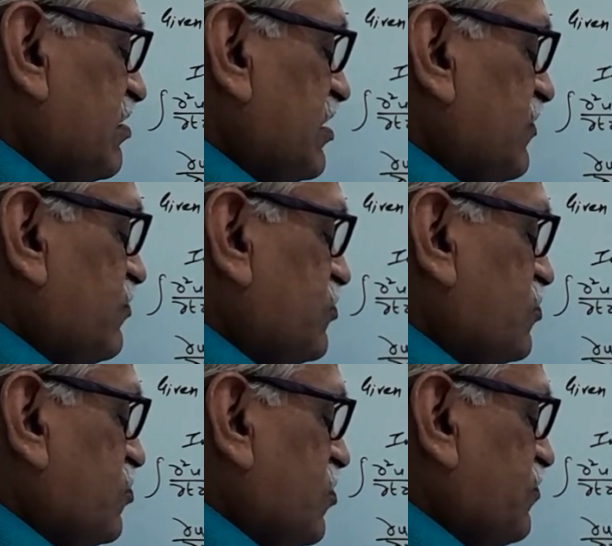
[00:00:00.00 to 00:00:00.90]
f2
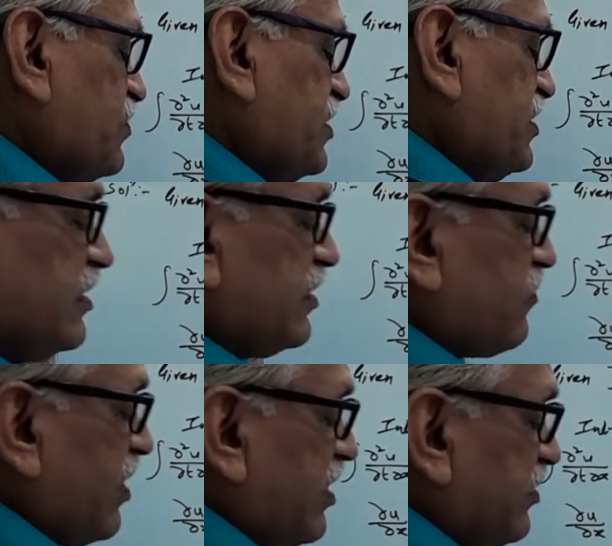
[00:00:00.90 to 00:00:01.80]
of t, the
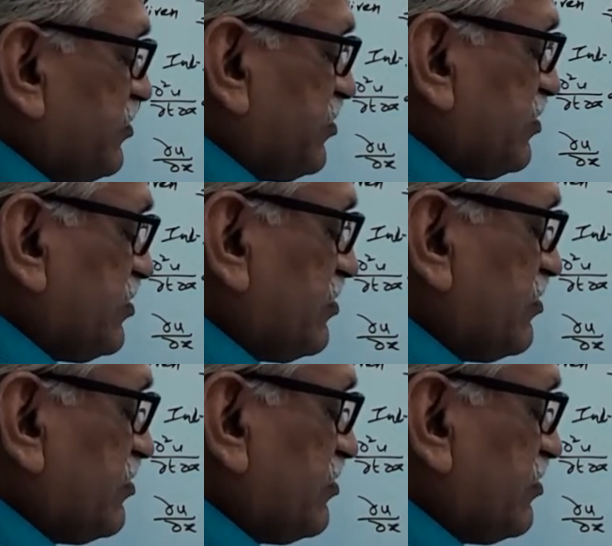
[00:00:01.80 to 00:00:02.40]
required answer